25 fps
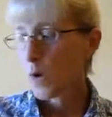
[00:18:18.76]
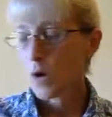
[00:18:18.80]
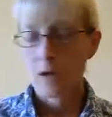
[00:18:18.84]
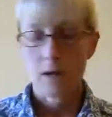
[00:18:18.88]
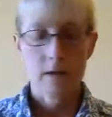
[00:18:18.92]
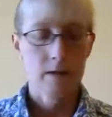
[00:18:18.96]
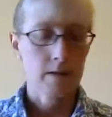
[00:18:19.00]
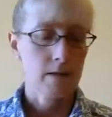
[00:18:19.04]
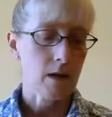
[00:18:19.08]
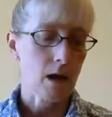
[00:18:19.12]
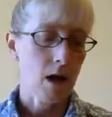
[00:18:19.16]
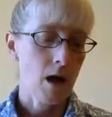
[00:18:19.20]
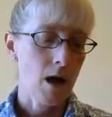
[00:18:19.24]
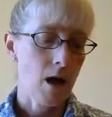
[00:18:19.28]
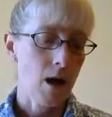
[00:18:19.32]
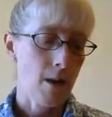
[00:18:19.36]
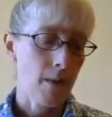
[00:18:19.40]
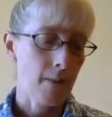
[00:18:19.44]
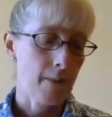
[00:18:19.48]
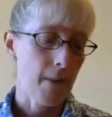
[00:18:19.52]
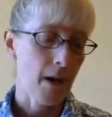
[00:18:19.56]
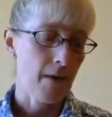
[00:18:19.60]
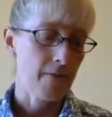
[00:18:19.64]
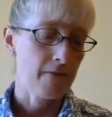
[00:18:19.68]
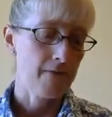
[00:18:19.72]
was
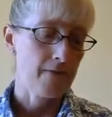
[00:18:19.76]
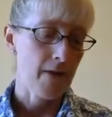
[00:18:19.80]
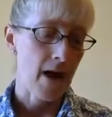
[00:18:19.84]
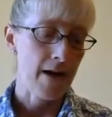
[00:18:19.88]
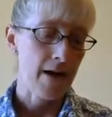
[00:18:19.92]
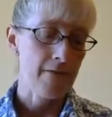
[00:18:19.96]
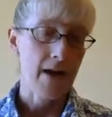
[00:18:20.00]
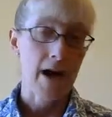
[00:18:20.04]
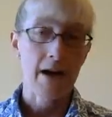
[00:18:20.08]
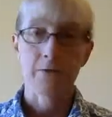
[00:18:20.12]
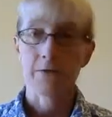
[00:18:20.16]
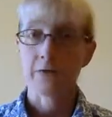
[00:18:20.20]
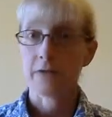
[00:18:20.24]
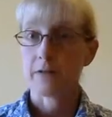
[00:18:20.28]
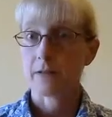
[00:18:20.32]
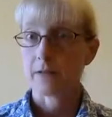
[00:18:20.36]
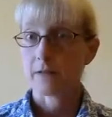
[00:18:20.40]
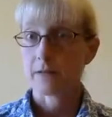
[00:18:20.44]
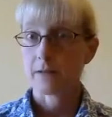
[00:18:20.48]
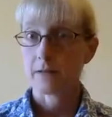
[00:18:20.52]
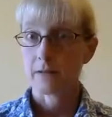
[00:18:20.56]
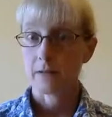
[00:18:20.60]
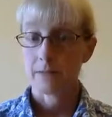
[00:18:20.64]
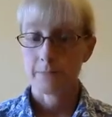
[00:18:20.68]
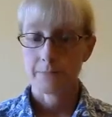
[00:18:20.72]
5
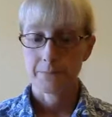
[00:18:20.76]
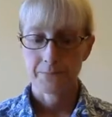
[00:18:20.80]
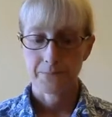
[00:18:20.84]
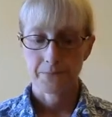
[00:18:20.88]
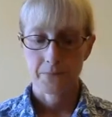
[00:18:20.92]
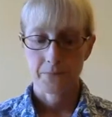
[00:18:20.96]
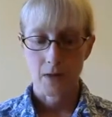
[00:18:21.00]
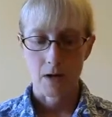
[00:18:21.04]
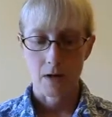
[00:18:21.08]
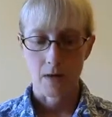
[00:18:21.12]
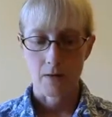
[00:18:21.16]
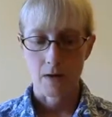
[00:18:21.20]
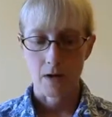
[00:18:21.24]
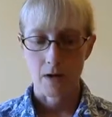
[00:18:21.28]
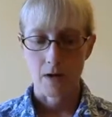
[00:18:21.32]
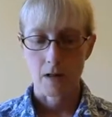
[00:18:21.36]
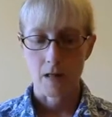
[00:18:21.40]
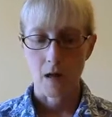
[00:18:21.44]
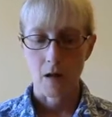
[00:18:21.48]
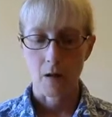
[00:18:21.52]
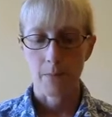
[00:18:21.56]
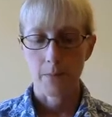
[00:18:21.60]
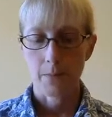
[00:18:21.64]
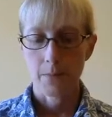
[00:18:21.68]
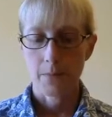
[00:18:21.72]
ounces. And the
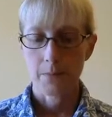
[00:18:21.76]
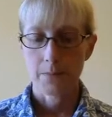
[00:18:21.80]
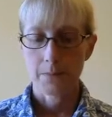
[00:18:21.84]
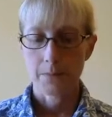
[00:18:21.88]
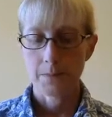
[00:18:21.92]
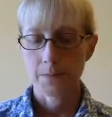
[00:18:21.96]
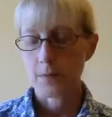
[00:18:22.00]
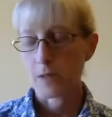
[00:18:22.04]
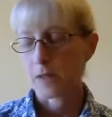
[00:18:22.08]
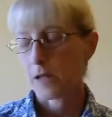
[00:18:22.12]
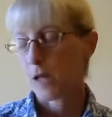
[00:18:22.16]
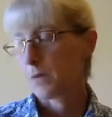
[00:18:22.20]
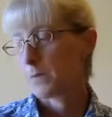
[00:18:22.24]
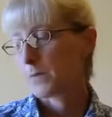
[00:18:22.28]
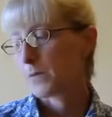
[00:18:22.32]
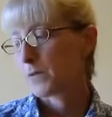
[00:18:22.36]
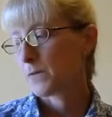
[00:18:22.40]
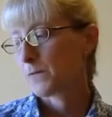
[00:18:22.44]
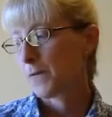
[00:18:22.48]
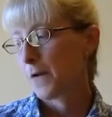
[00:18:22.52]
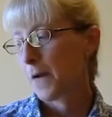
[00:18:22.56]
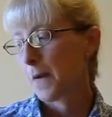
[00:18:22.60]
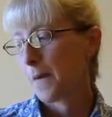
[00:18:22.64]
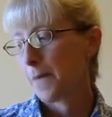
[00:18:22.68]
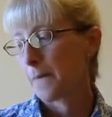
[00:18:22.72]
clubs
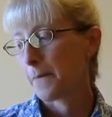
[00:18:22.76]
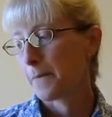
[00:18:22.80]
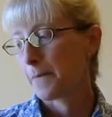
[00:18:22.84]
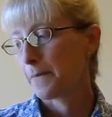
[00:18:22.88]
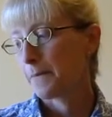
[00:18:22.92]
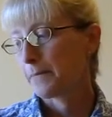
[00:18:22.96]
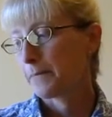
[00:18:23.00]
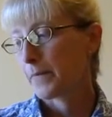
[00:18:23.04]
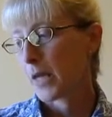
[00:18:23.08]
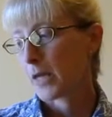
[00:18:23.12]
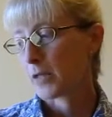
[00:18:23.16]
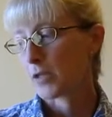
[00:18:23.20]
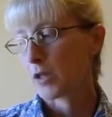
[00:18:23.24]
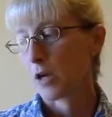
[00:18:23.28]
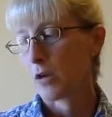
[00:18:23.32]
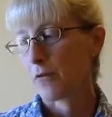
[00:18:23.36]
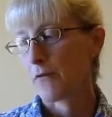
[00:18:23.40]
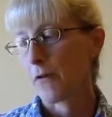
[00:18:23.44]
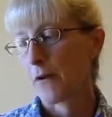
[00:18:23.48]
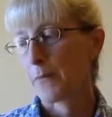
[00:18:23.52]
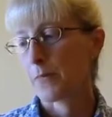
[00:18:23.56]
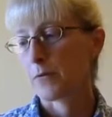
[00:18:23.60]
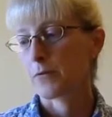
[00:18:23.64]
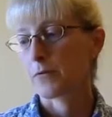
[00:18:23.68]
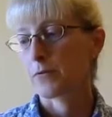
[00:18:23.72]
from Hedgehog
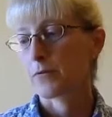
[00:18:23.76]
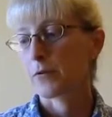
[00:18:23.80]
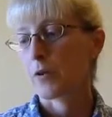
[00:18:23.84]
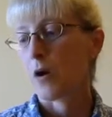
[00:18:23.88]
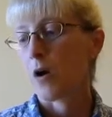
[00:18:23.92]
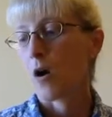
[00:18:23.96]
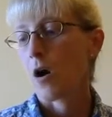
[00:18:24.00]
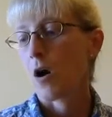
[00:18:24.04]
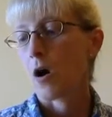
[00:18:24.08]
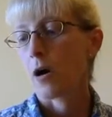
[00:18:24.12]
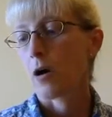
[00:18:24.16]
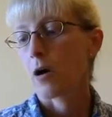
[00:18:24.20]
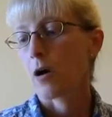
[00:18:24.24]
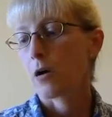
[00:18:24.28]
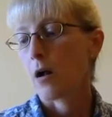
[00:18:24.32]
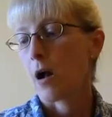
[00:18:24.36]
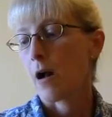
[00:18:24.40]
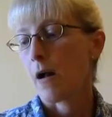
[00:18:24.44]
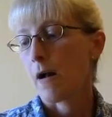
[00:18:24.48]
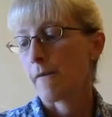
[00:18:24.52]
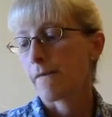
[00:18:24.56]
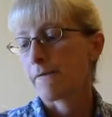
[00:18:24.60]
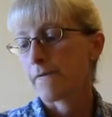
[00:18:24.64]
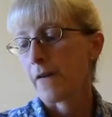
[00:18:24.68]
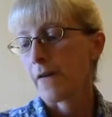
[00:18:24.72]
Fibers
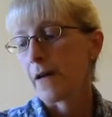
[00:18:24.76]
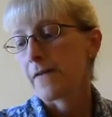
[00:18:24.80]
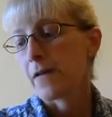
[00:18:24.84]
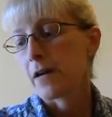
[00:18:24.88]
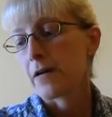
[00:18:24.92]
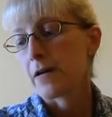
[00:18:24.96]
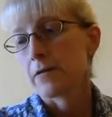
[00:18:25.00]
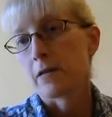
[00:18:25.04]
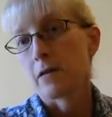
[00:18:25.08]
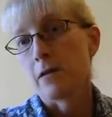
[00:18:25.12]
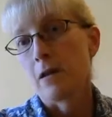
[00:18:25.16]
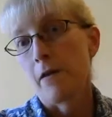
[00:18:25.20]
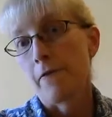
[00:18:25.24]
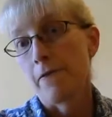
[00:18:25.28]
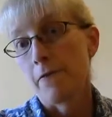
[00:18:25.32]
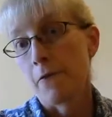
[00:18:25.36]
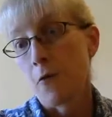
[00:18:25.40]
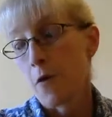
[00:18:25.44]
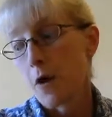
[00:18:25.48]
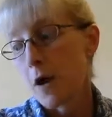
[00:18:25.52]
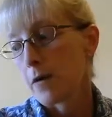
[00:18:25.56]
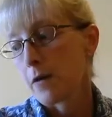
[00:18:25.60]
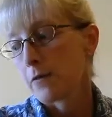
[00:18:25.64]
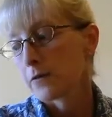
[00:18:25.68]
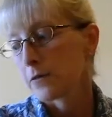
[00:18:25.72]
are 5 ounce and not
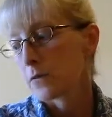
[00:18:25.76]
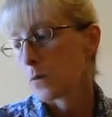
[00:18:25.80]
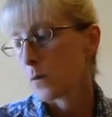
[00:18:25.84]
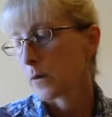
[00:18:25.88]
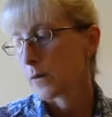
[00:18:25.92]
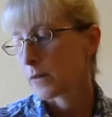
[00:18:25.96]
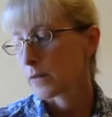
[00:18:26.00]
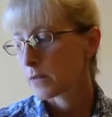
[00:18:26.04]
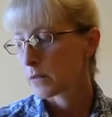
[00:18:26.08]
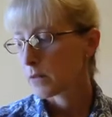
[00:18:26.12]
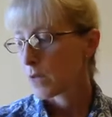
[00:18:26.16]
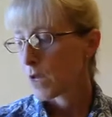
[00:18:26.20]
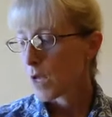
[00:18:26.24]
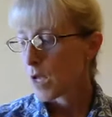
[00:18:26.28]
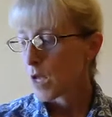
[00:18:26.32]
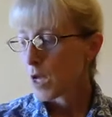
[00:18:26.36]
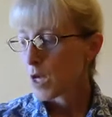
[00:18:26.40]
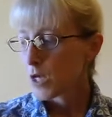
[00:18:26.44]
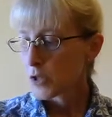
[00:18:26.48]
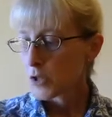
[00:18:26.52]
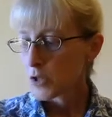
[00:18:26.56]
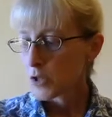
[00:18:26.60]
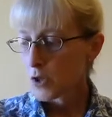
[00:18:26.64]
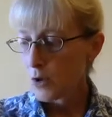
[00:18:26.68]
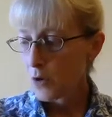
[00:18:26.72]
4 ounce ones.
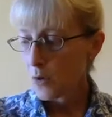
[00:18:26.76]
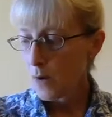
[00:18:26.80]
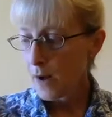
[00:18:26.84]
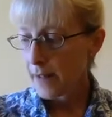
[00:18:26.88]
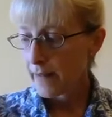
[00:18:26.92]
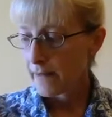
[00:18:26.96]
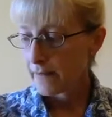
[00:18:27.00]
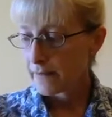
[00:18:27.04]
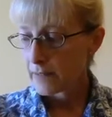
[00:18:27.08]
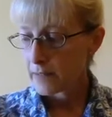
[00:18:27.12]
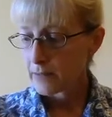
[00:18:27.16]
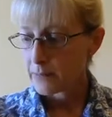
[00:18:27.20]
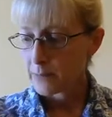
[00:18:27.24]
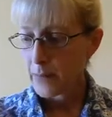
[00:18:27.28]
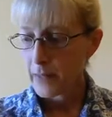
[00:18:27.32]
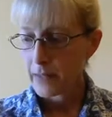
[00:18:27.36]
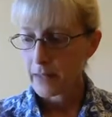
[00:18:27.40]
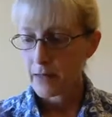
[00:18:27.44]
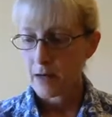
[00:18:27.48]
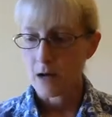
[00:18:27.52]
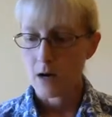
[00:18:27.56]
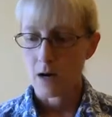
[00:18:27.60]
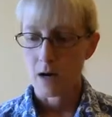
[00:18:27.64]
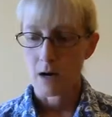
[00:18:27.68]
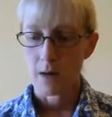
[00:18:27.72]
So I have
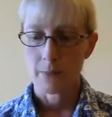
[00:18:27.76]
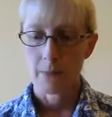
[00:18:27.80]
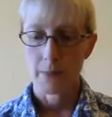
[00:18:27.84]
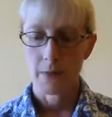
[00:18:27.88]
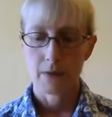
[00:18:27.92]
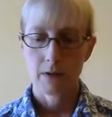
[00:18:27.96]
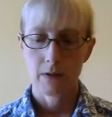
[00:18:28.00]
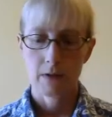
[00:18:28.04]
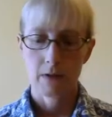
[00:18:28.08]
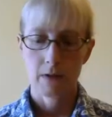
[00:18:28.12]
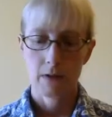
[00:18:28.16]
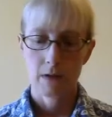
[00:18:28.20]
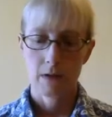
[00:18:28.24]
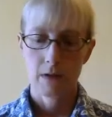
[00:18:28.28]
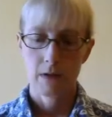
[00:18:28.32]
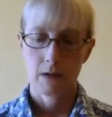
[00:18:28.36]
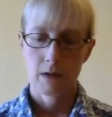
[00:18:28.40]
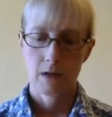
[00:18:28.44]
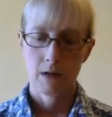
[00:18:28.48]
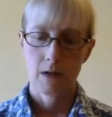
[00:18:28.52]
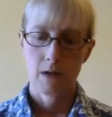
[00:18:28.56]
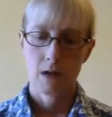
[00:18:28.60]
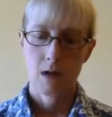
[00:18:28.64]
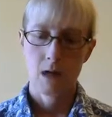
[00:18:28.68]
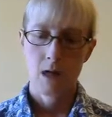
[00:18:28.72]
spun up
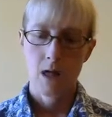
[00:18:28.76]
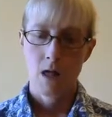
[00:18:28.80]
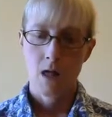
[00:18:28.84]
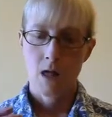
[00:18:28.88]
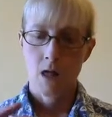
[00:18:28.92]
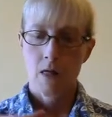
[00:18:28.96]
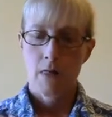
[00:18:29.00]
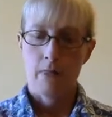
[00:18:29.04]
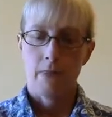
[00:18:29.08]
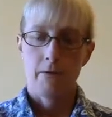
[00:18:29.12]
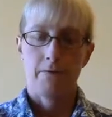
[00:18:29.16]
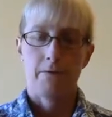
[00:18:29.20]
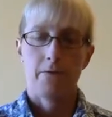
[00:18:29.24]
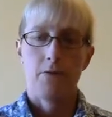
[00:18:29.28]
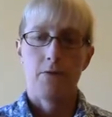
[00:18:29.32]
the